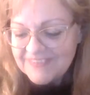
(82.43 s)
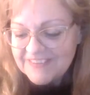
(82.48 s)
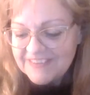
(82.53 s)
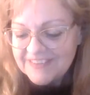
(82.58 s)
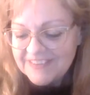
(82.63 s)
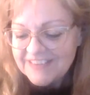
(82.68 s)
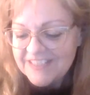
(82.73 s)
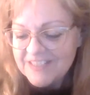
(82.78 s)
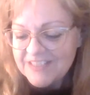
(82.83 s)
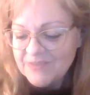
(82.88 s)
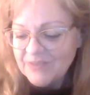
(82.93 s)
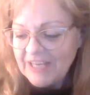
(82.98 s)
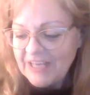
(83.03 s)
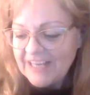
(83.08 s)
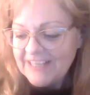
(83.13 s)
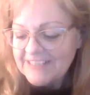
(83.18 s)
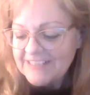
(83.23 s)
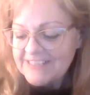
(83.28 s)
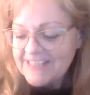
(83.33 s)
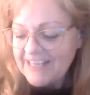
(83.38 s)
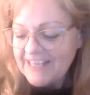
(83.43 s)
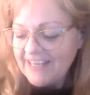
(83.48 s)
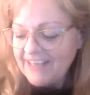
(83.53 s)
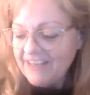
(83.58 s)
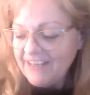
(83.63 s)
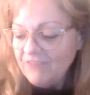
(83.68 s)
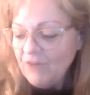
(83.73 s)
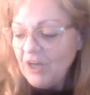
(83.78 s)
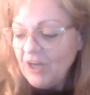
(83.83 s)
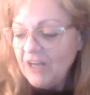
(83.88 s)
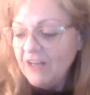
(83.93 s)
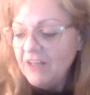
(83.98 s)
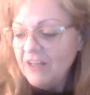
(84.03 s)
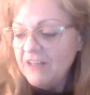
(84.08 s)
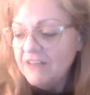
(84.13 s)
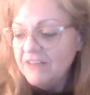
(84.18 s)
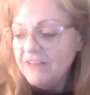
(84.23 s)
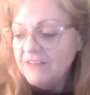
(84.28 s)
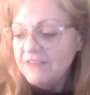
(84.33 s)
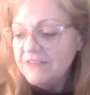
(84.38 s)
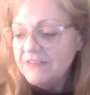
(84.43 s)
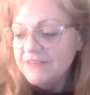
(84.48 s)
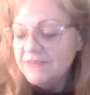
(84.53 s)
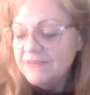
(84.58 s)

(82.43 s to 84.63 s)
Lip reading: this way I can say, well,